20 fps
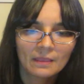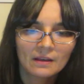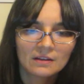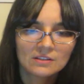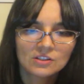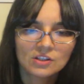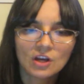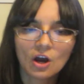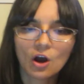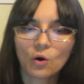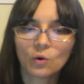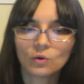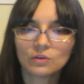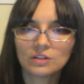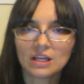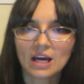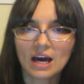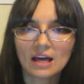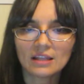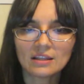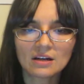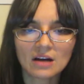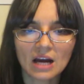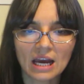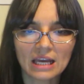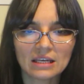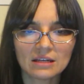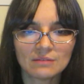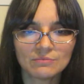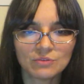So the other
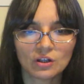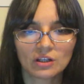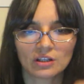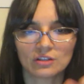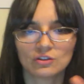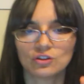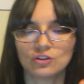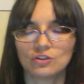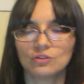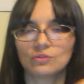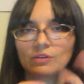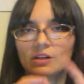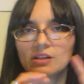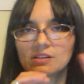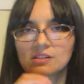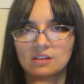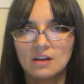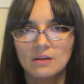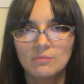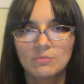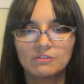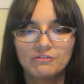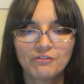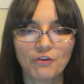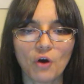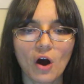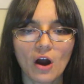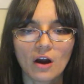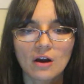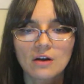item you can do, it's number
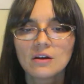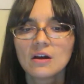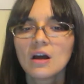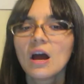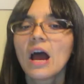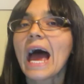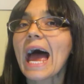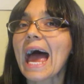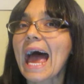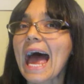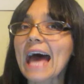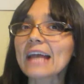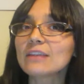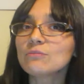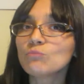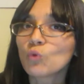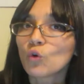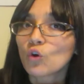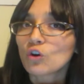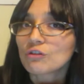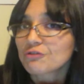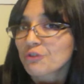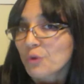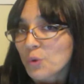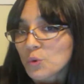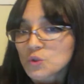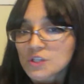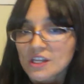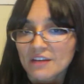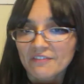4. Add more
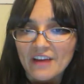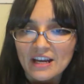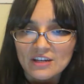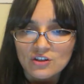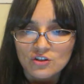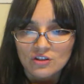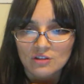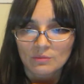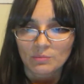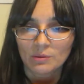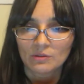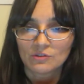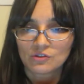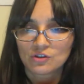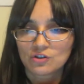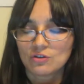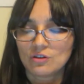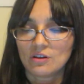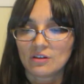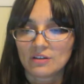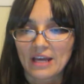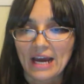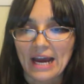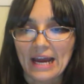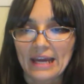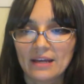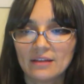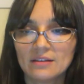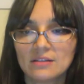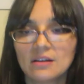fruits and vegetables to your
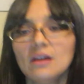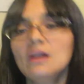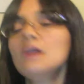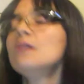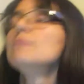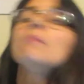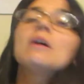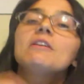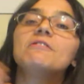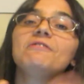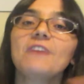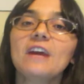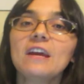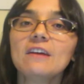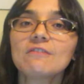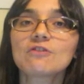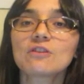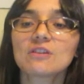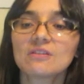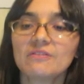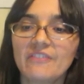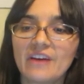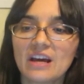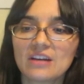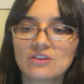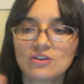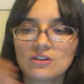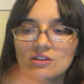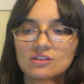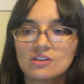diet. My favorite
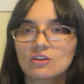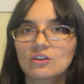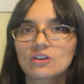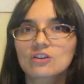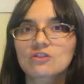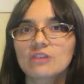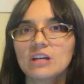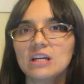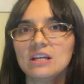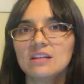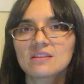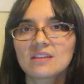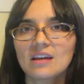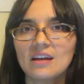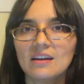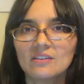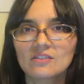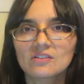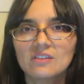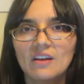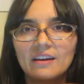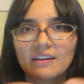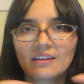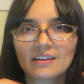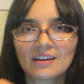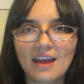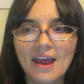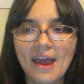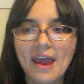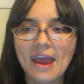veggies are green things like
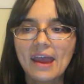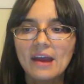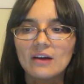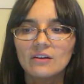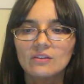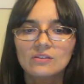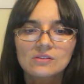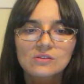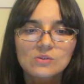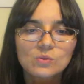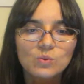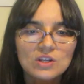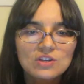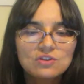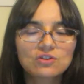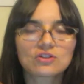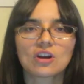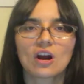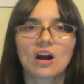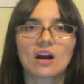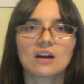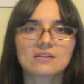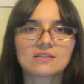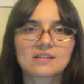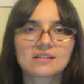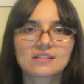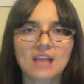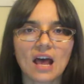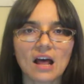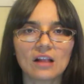kale, Swiss chard,
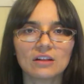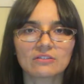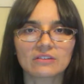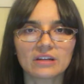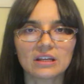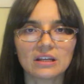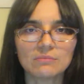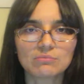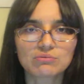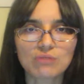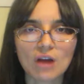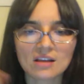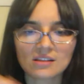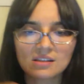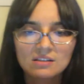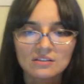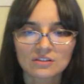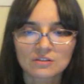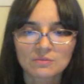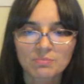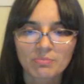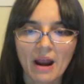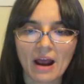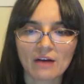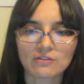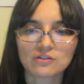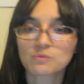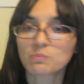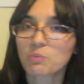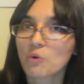celery, Brussels
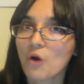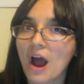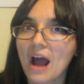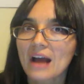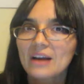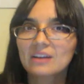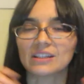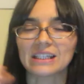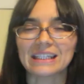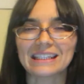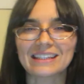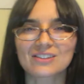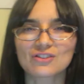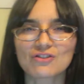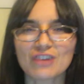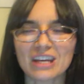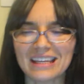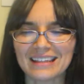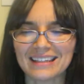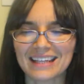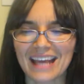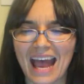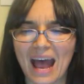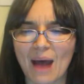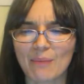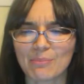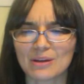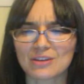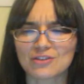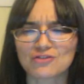sprouts, broccoli, green
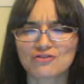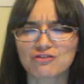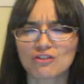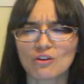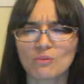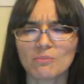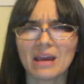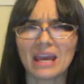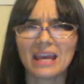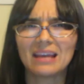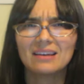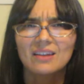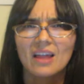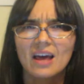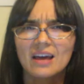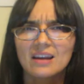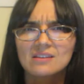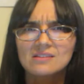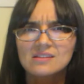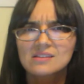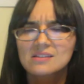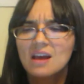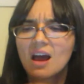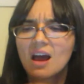cabbage, romaine lettuce.